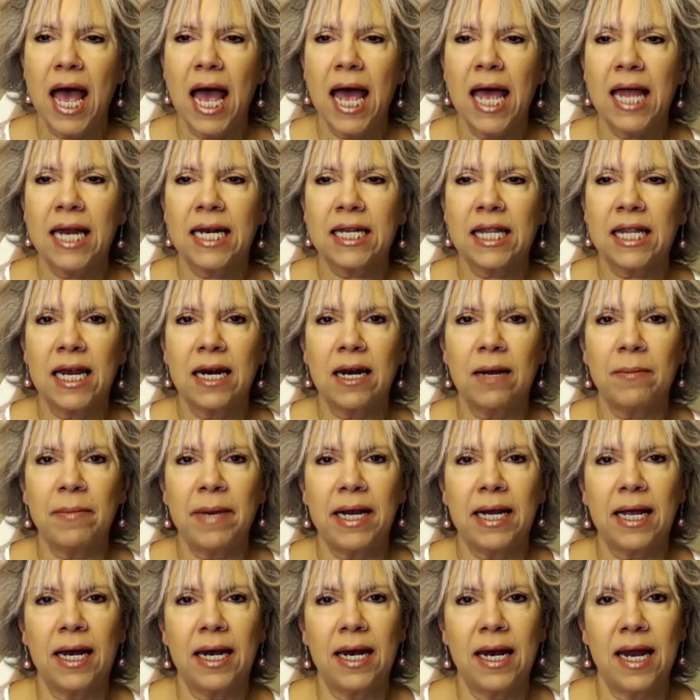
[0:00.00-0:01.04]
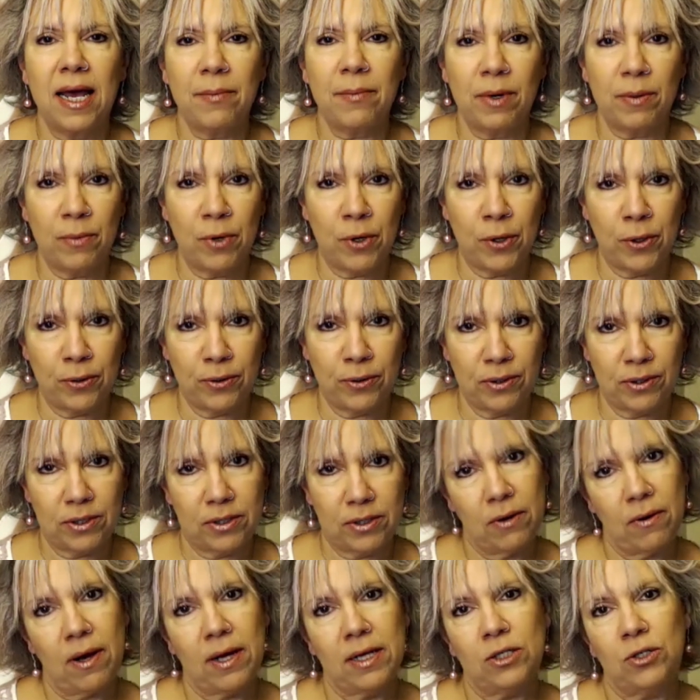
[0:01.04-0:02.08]
And then I make a lemon mousse.
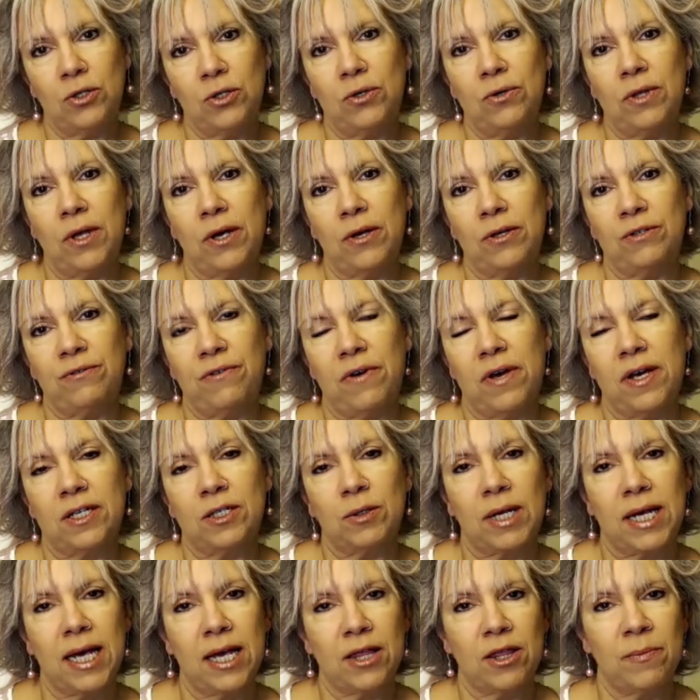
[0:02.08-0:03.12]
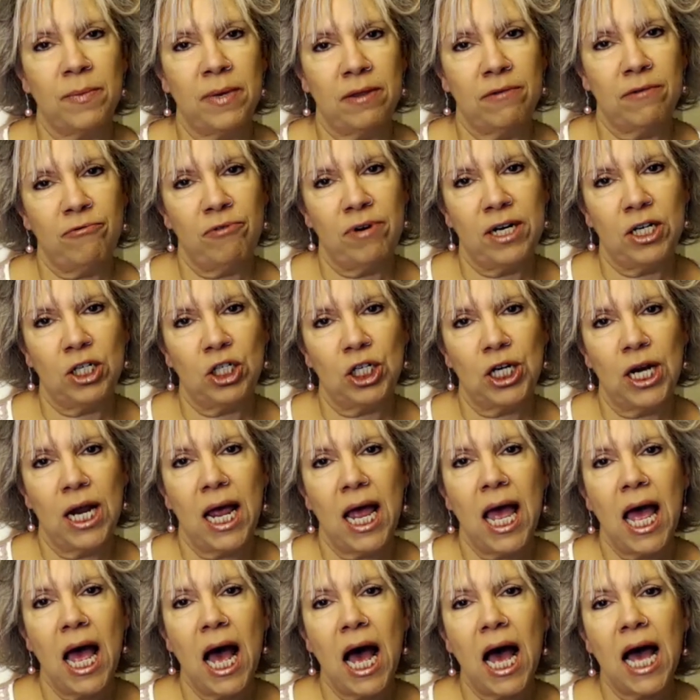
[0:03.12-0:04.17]
So I do those first, get them in the fridge.
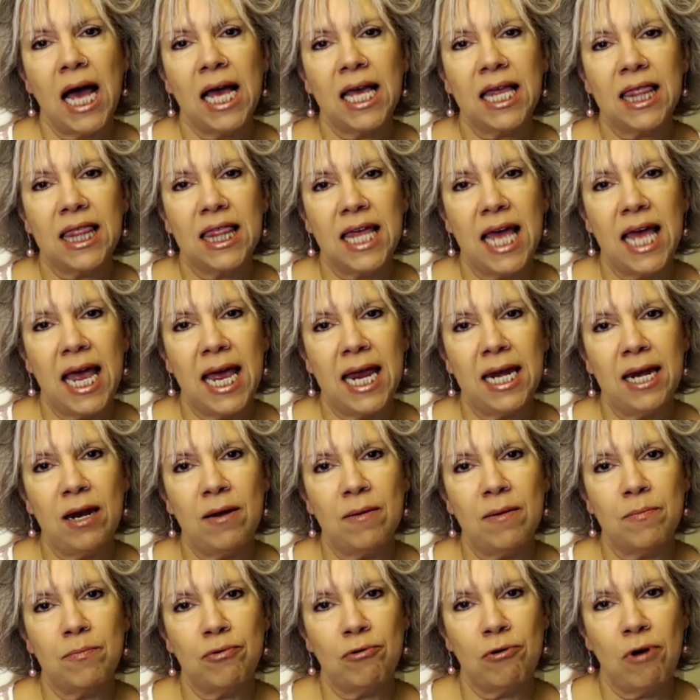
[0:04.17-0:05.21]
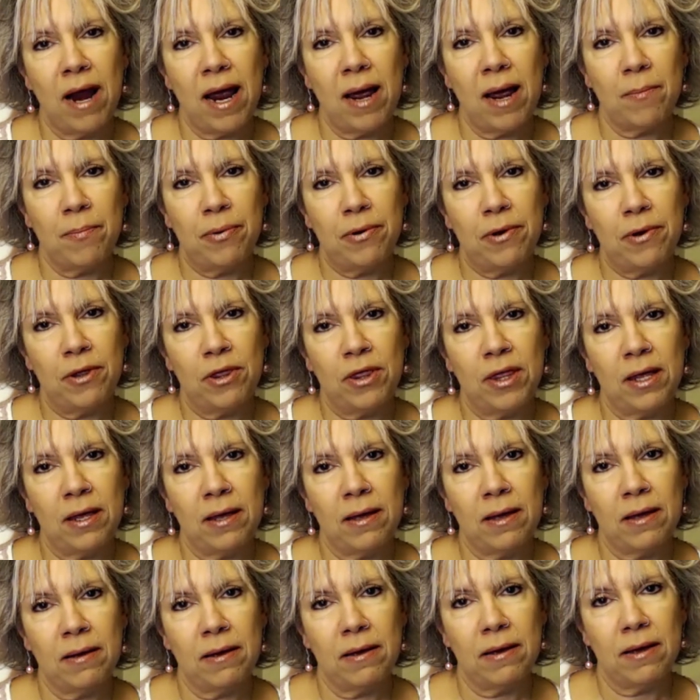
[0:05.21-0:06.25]
I then prep
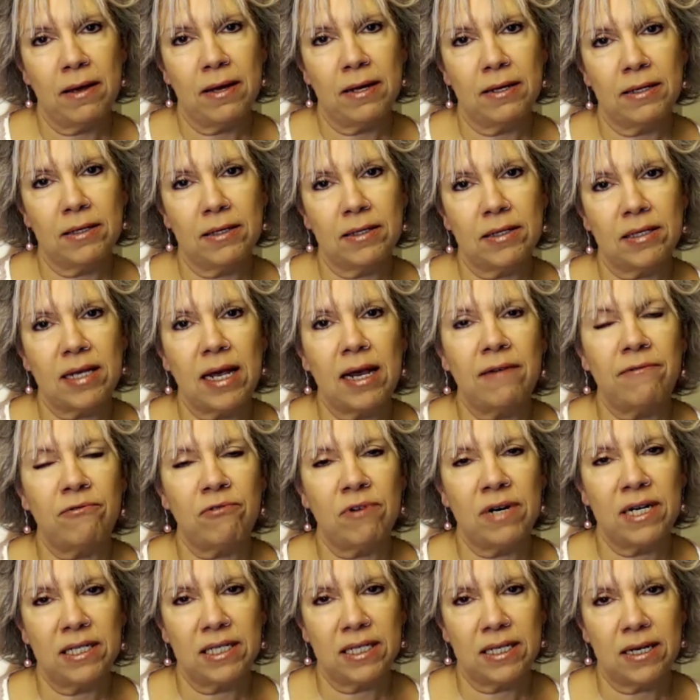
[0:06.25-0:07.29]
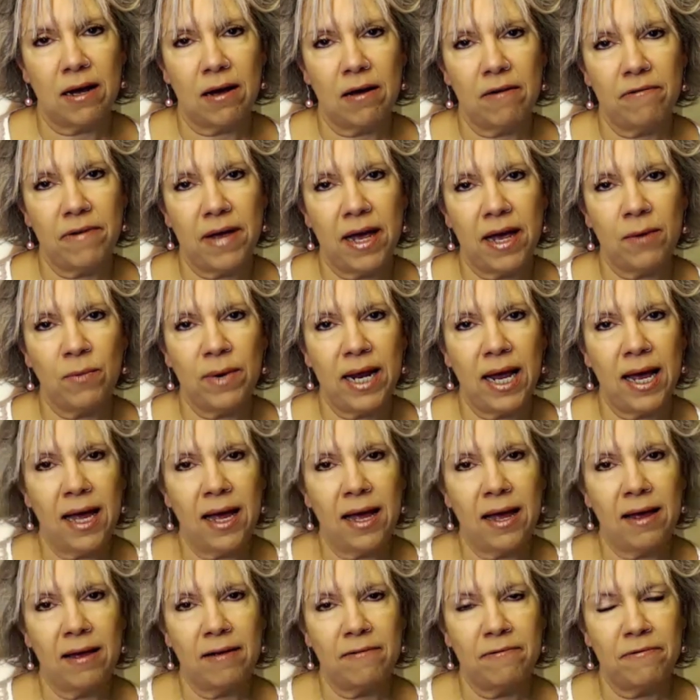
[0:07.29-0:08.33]
the savory stuff, and we
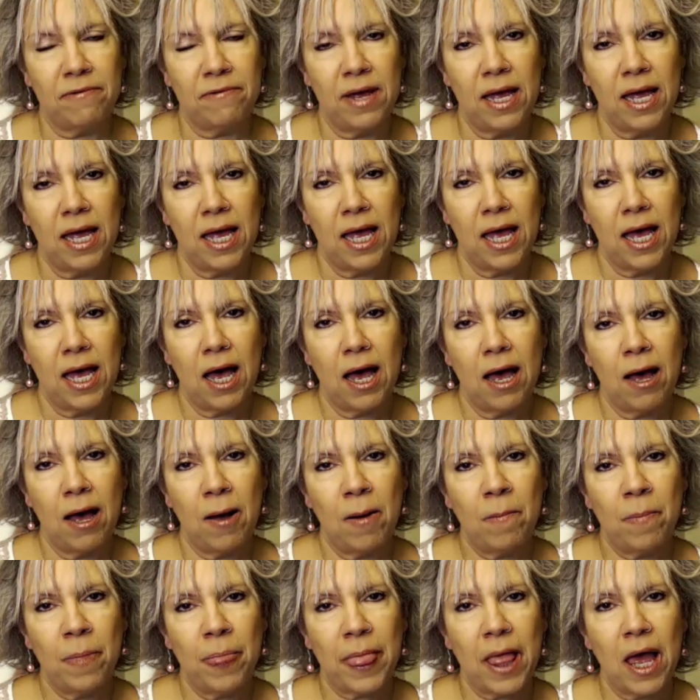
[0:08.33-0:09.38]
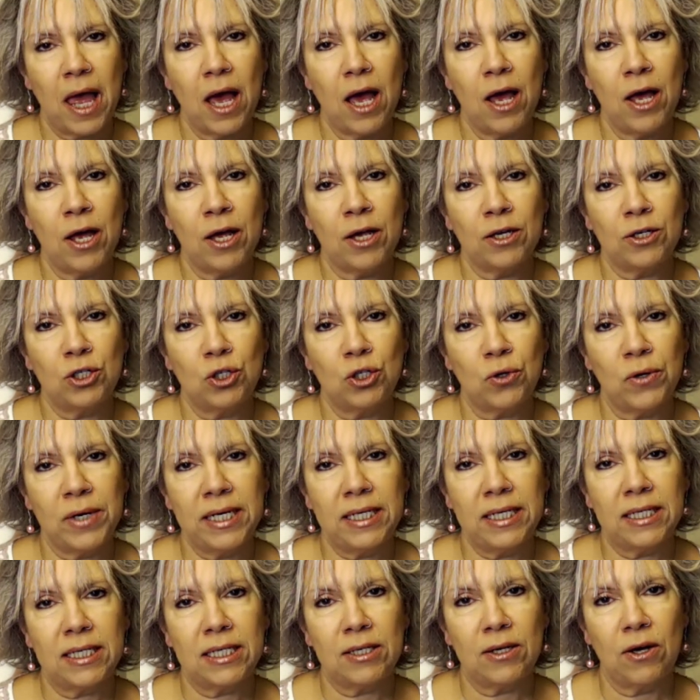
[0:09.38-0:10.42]
have a
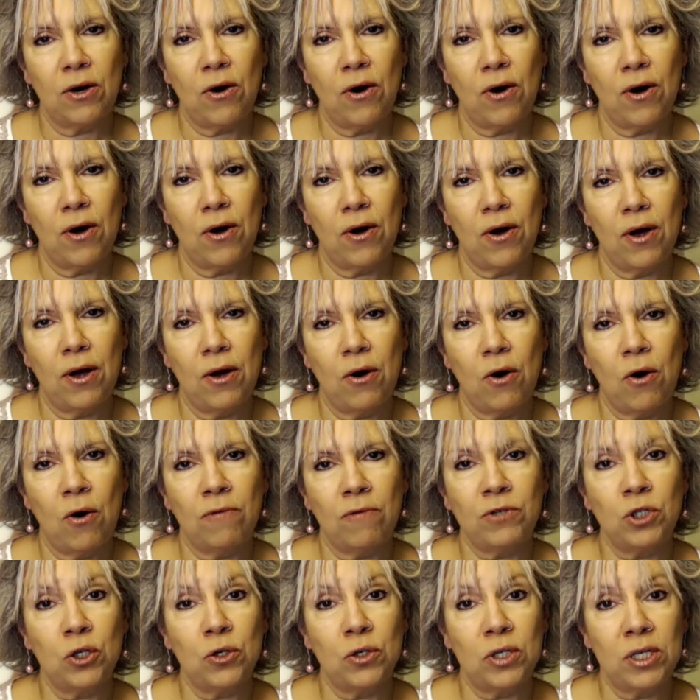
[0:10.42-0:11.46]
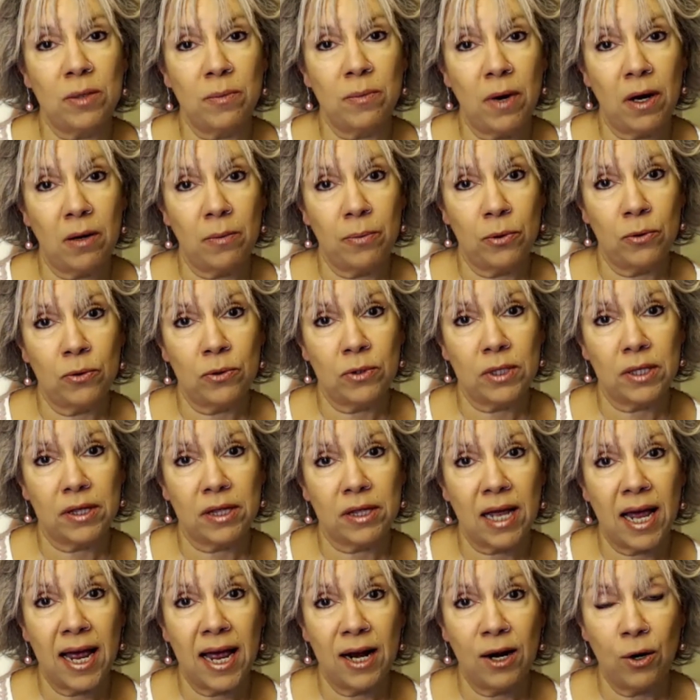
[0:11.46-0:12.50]
joint of juicy marbles,
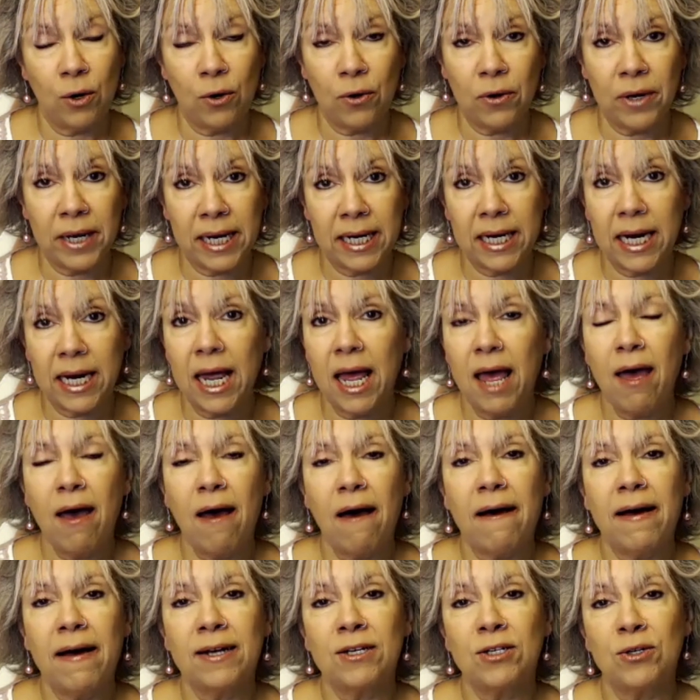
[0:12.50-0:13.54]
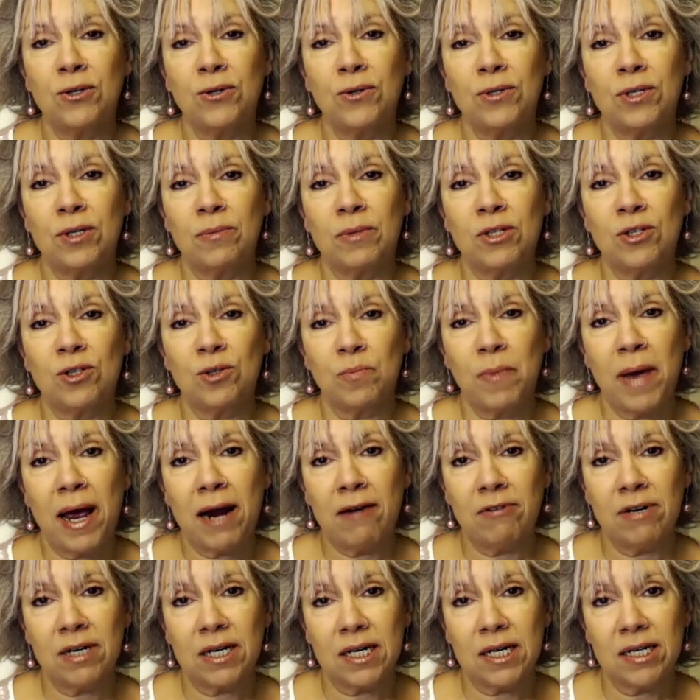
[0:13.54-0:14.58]
their loin. I do some
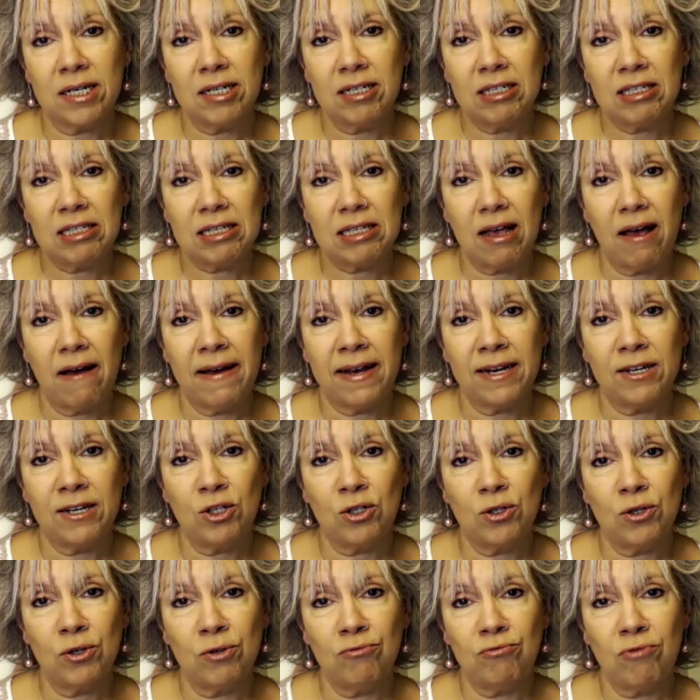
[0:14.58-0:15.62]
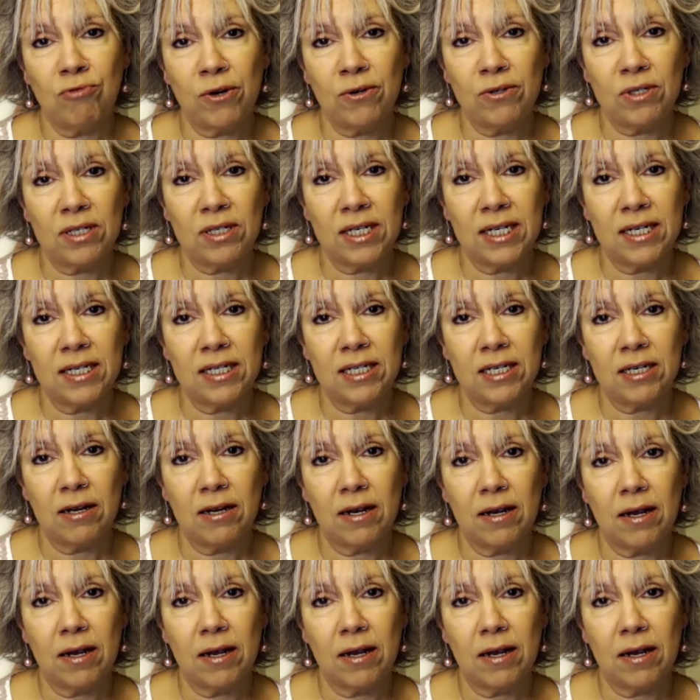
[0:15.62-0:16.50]
asparagus. I do roasted